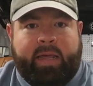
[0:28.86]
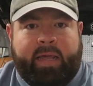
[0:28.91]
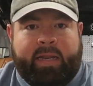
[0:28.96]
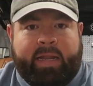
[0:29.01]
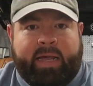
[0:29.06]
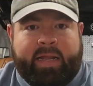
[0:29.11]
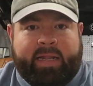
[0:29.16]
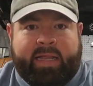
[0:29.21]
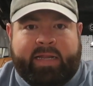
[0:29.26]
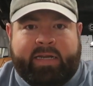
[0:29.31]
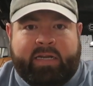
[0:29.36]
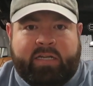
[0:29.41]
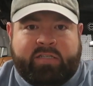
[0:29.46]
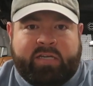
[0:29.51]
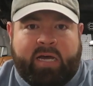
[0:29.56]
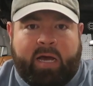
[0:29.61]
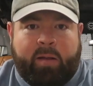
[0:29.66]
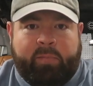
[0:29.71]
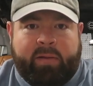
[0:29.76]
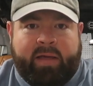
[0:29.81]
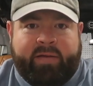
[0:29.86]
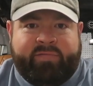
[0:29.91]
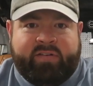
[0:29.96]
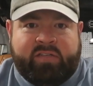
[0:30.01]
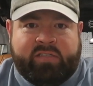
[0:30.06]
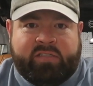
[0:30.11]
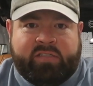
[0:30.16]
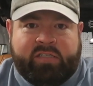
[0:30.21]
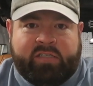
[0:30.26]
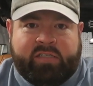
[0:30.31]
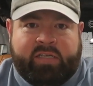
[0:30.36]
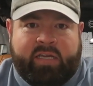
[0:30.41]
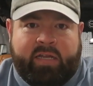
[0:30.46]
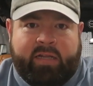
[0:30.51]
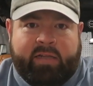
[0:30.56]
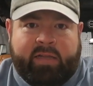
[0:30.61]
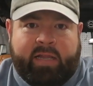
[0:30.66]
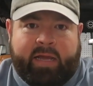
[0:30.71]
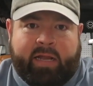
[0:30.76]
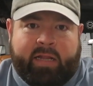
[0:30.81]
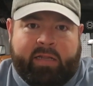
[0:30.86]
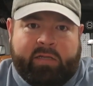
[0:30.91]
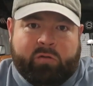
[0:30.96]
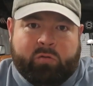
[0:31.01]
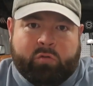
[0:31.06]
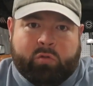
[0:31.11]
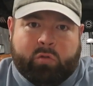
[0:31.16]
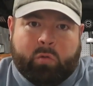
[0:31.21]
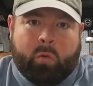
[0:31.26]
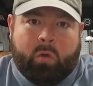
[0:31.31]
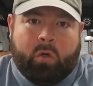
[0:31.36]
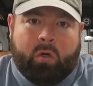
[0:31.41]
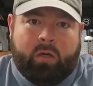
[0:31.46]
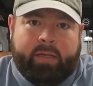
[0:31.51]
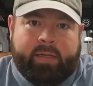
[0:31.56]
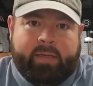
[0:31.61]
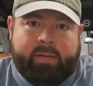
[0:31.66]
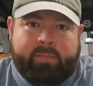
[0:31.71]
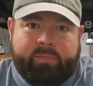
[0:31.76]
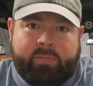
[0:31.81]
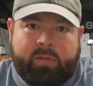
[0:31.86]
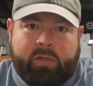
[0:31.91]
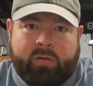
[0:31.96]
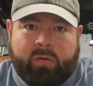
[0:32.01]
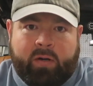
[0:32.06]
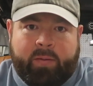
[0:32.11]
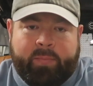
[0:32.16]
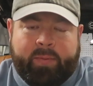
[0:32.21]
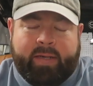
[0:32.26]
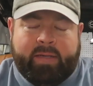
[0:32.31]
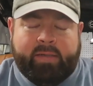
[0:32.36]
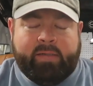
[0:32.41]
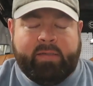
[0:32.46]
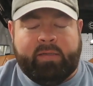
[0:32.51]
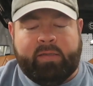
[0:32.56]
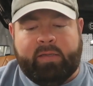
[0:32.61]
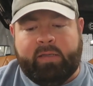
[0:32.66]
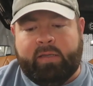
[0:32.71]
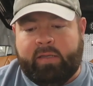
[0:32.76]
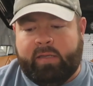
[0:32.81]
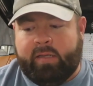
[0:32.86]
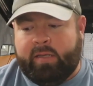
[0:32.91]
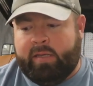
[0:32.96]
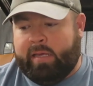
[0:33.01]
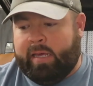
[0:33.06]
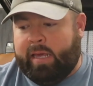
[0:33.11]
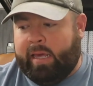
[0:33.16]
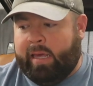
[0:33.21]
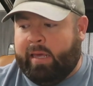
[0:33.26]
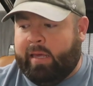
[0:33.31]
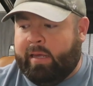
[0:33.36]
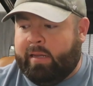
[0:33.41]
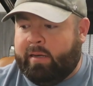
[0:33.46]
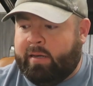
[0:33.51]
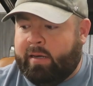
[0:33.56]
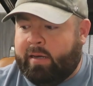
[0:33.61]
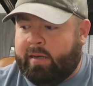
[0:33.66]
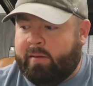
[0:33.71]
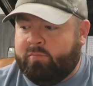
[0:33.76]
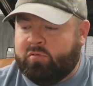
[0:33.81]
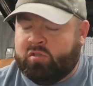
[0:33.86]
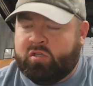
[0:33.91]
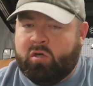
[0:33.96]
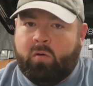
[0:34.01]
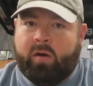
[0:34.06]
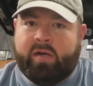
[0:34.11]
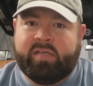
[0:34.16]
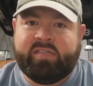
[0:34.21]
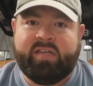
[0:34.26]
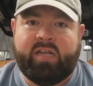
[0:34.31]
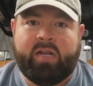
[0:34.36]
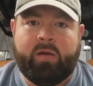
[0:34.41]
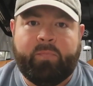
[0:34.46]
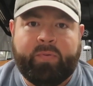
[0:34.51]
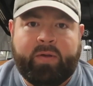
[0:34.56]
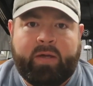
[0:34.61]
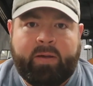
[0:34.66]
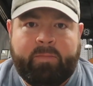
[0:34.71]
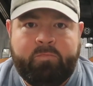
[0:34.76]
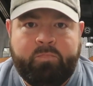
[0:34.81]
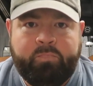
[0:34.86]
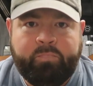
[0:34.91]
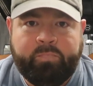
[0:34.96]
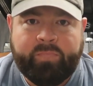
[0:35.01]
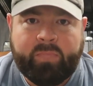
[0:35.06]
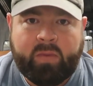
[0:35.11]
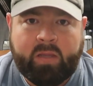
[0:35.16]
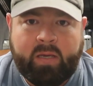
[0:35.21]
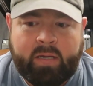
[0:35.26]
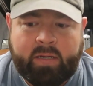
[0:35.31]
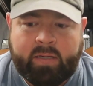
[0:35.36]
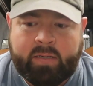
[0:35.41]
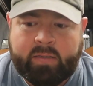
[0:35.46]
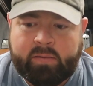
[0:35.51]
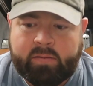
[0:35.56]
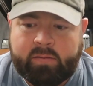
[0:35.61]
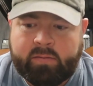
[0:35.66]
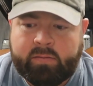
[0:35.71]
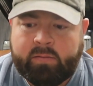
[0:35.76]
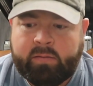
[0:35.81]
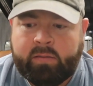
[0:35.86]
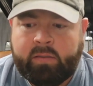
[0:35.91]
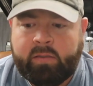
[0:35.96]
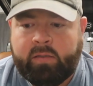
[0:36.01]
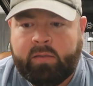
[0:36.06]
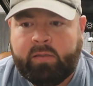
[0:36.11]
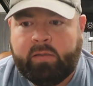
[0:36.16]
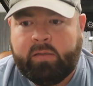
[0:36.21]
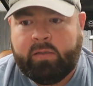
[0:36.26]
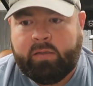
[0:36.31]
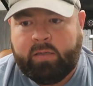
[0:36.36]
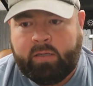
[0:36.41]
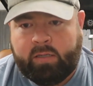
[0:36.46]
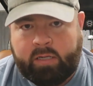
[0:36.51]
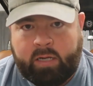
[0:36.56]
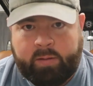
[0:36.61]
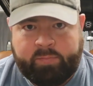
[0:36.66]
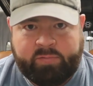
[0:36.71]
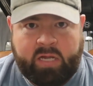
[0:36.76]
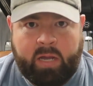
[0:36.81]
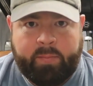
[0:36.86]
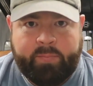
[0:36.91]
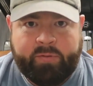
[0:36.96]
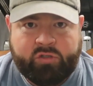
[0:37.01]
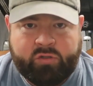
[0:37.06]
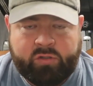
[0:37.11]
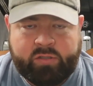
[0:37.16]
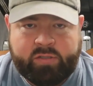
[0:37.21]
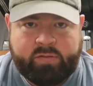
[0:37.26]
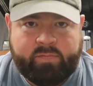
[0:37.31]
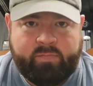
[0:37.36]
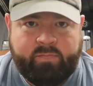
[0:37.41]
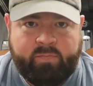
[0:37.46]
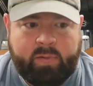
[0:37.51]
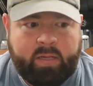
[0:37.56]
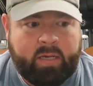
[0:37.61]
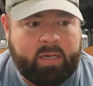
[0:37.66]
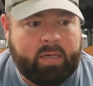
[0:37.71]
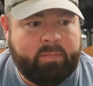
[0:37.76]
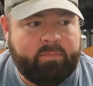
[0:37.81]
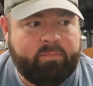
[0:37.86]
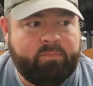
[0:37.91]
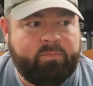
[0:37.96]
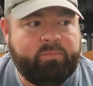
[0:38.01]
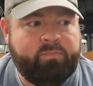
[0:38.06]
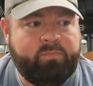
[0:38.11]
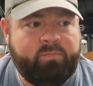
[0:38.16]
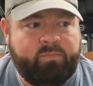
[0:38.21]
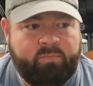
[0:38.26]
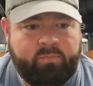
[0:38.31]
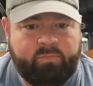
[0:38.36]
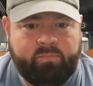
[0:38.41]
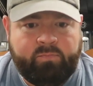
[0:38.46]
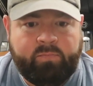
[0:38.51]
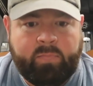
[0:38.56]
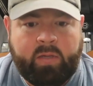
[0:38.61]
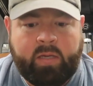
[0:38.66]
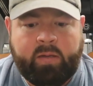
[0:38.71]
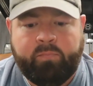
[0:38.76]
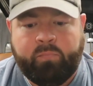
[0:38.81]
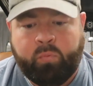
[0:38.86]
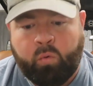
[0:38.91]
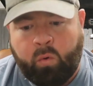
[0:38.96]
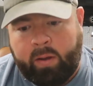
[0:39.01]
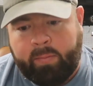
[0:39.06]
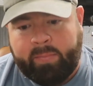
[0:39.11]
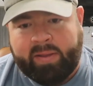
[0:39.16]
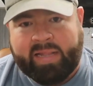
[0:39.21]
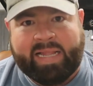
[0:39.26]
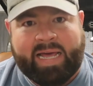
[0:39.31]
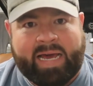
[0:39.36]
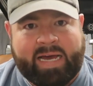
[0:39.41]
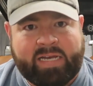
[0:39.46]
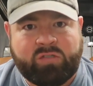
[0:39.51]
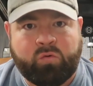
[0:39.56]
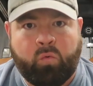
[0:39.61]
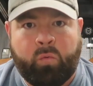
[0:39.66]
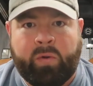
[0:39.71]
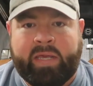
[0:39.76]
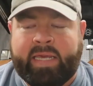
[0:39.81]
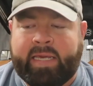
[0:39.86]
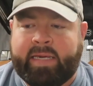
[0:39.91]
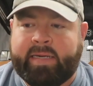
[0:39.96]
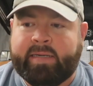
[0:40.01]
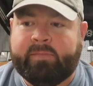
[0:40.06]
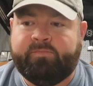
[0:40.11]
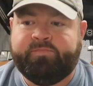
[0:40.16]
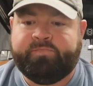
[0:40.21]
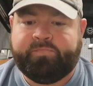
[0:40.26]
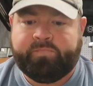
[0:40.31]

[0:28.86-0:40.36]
and that light at the top left is just getting like a little squirrely, you know what I mean? And um, so I set up a, uh, an optometrist uh, appointment last week.